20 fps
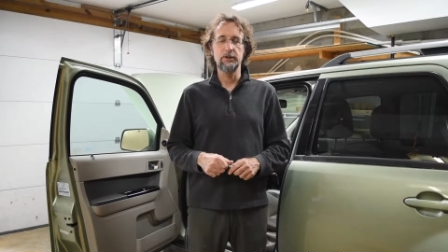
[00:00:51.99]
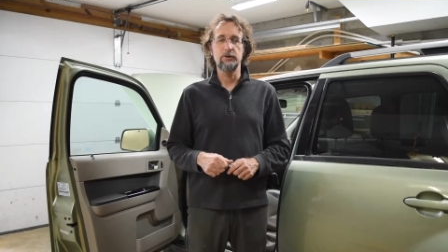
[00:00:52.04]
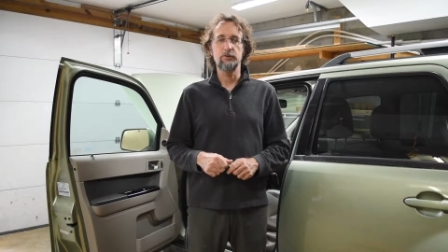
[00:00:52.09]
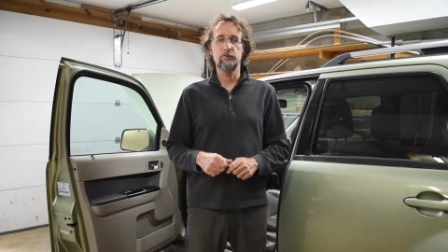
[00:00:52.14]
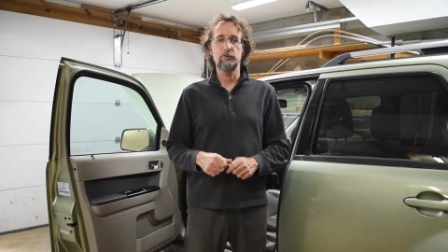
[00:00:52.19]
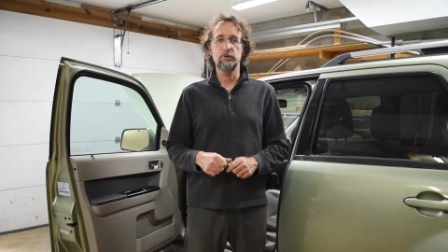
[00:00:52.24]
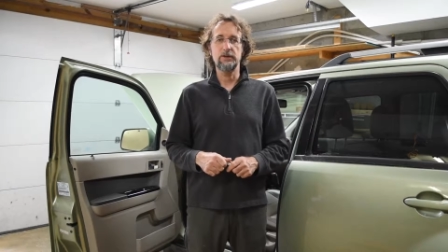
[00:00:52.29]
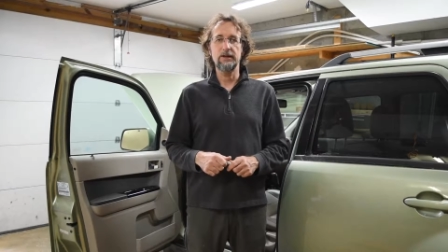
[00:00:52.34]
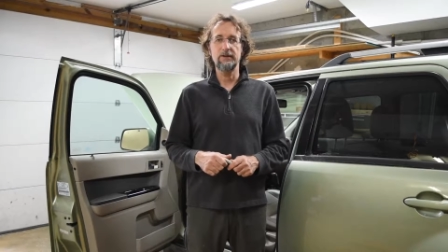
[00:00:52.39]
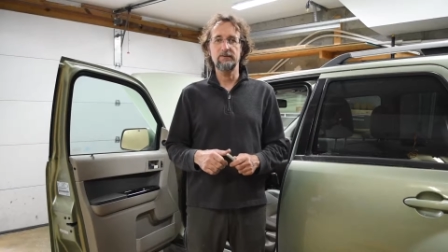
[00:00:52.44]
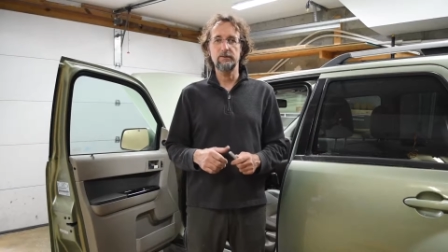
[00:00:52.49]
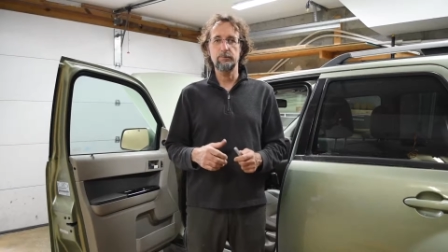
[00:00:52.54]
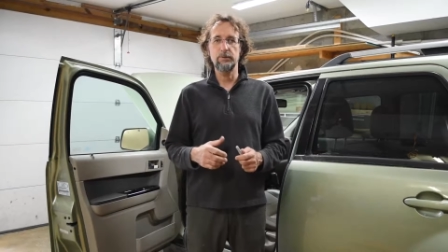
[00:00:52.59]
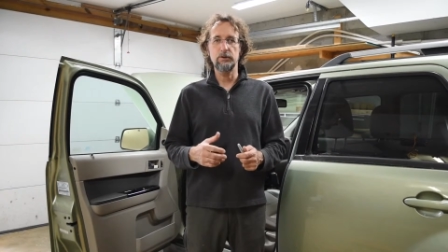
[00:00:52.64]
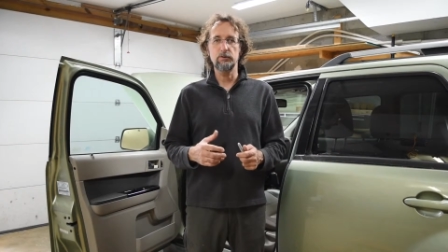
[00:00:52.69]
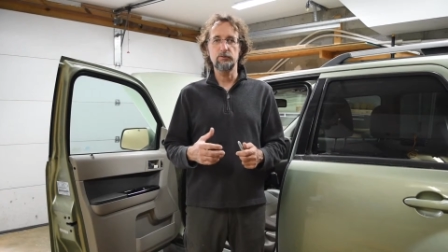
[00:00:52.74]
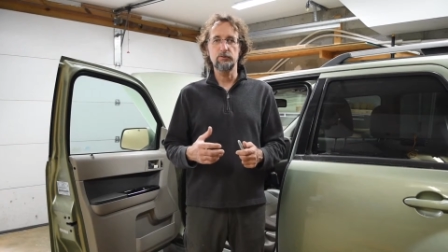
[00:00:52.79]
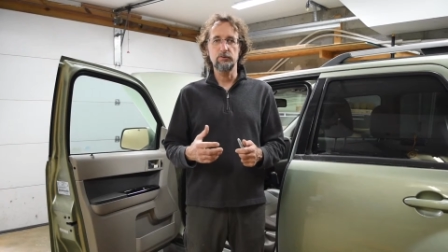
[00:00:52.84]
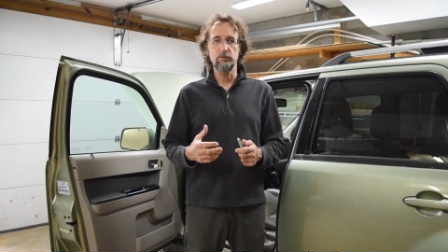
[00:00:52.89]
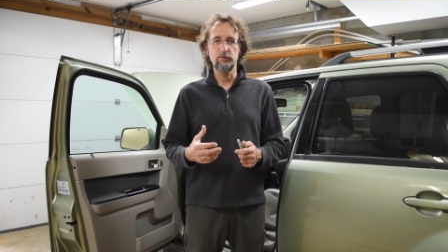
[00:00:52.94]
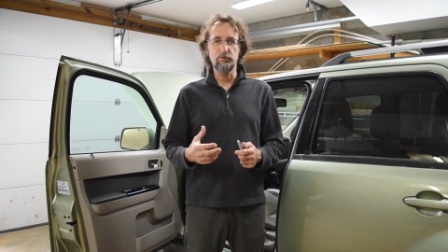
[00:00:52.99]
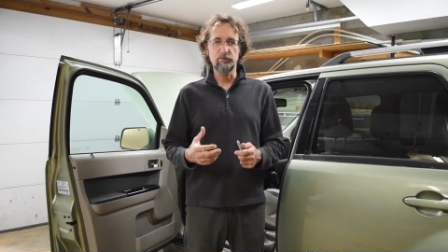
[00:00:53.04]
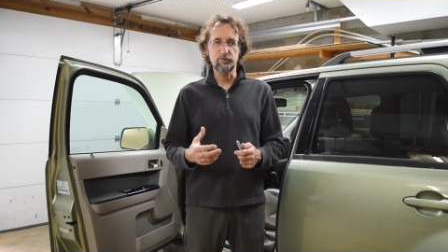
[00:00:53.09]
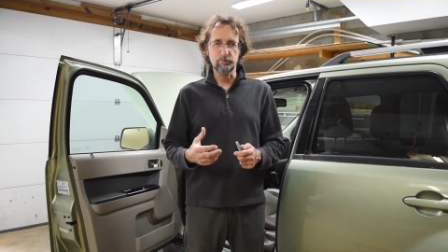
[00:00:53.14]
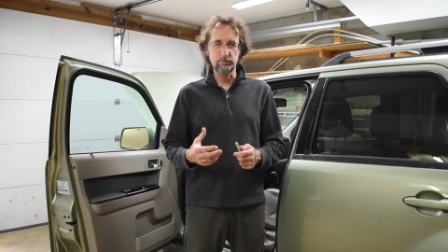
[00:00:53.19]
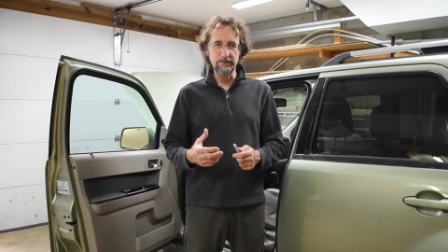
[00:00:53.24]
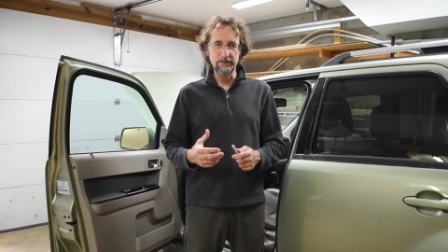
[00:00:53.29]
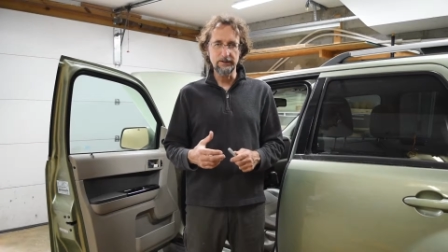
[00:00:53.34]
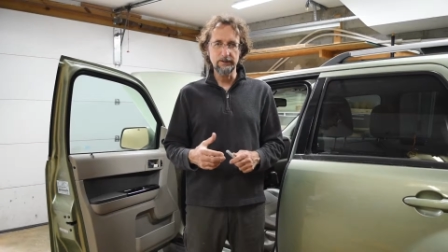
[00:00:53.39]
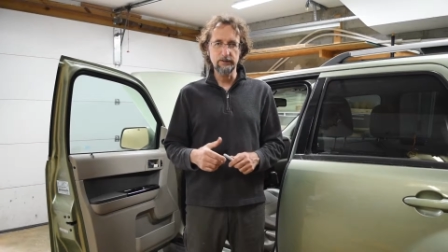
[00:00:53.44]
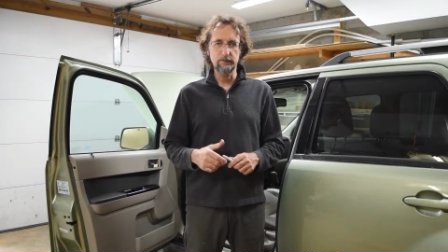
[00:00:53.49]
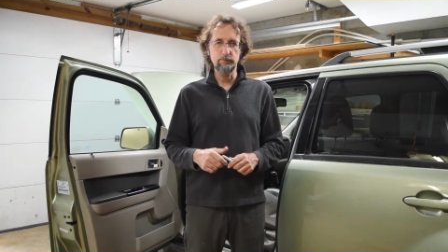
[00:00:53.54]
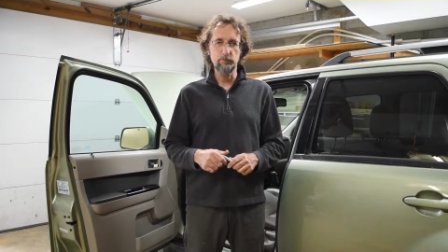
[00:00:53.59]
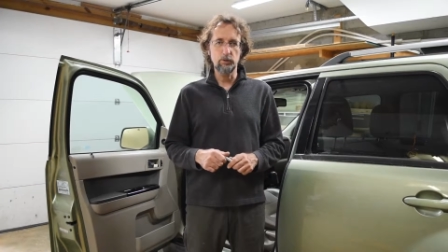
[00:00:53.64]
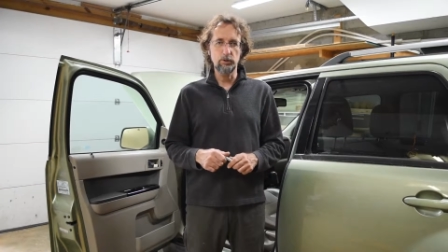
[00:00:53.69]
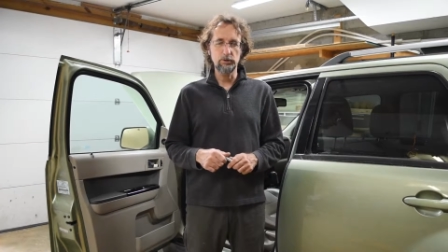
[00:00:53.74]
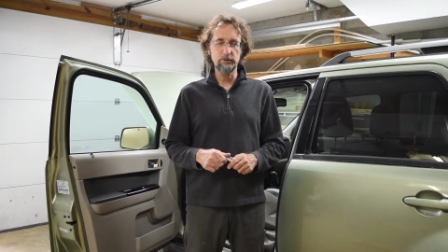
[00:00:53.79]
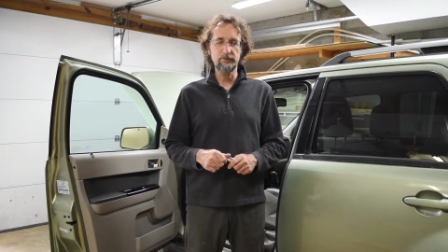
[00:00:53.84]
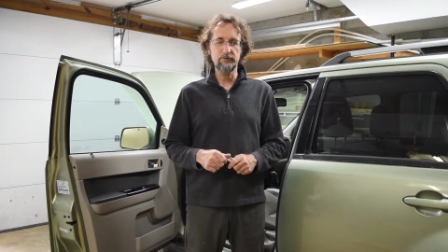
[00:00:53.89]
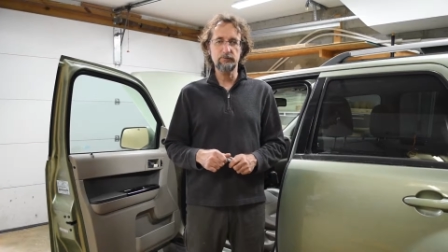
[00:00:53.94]
So it has about 300
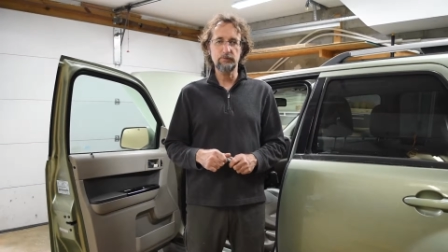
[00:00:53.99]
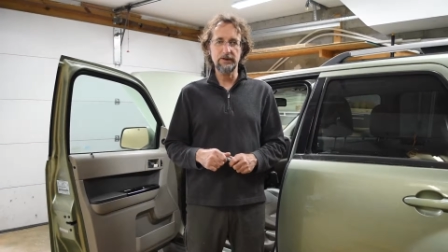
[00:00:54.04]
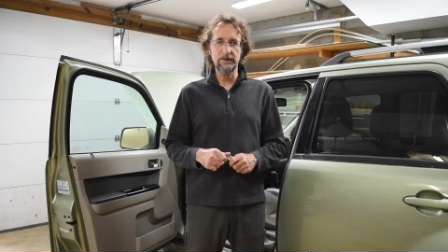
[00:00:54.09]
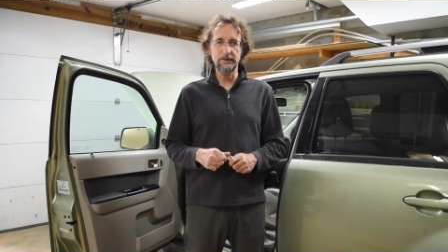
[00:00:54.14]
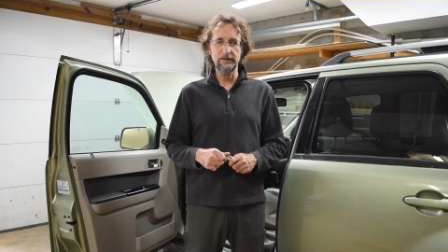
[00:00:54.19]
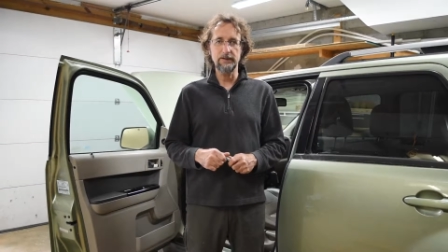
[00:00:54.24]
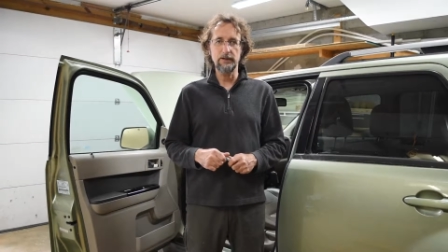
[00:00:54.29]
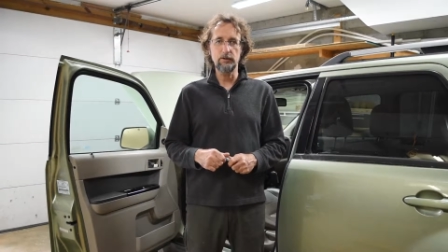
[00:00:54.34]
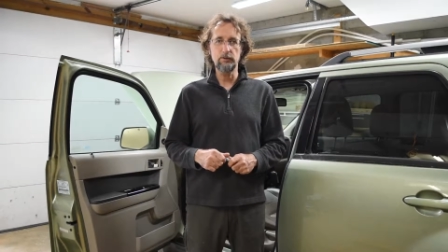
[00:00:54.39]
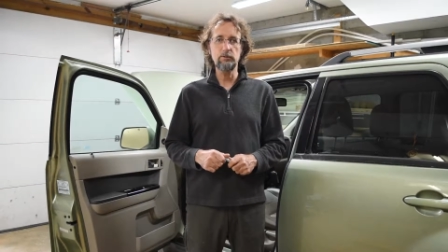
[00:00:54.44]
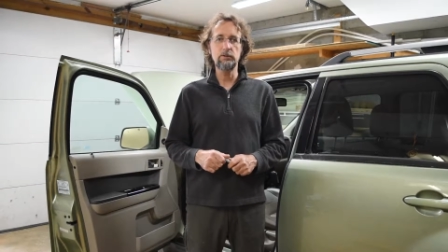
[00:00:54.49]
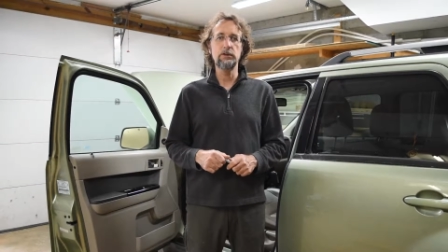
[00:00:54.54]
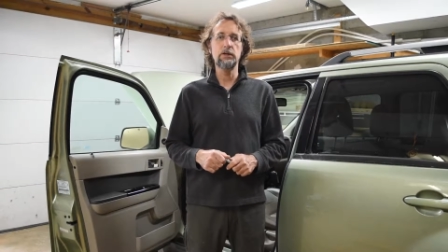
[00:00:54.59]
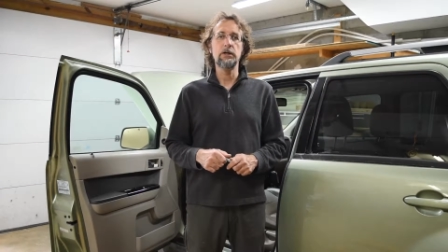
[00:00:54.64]
volts right now.